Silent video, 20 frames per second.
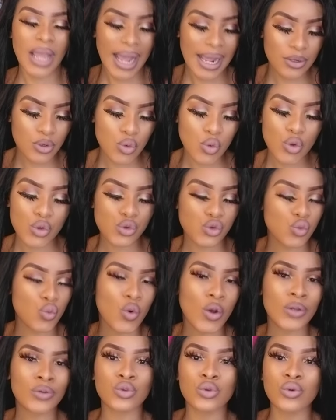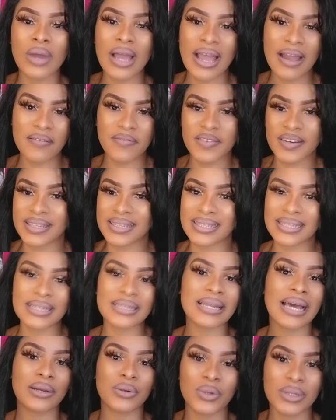I don't go to work, do
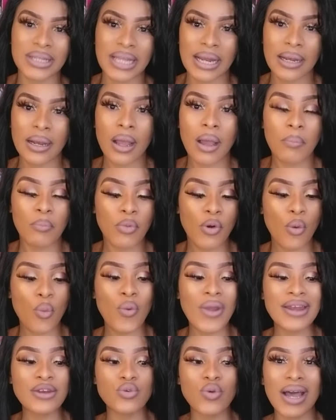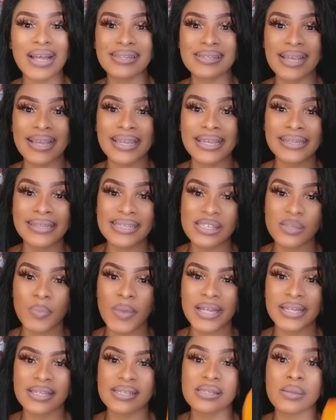everything and all that. But when you are taking this
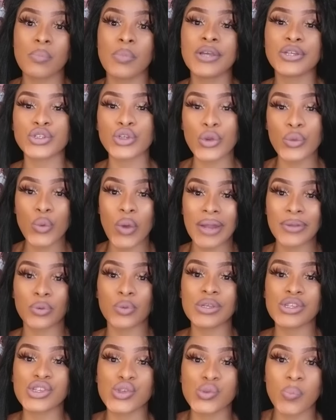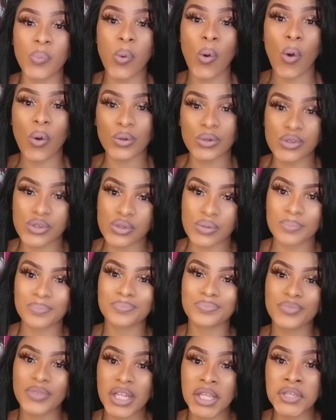medicine, make sure you are doing sport.
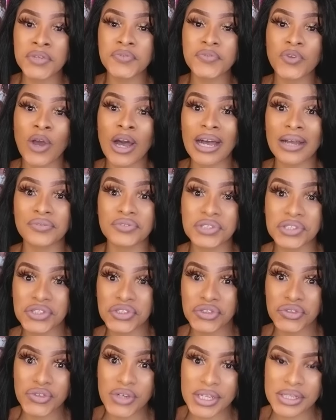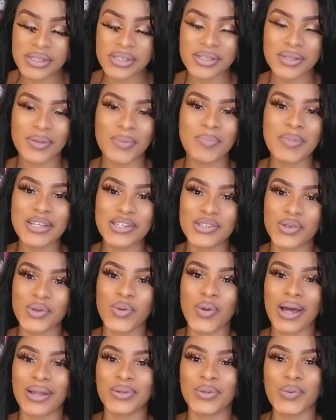If you have the strength, make sure
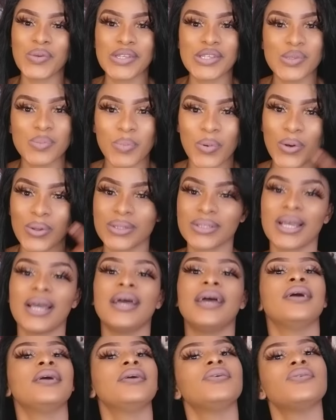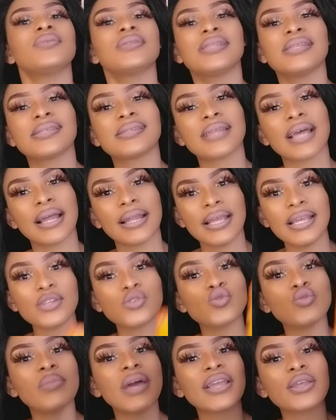you are doing sport. You understand?
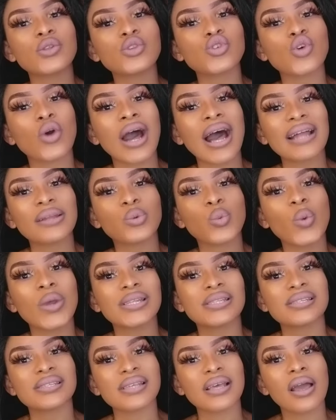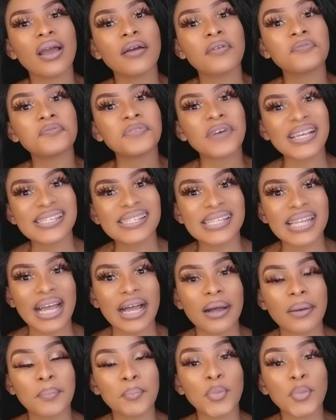It will make you to hard weight faster.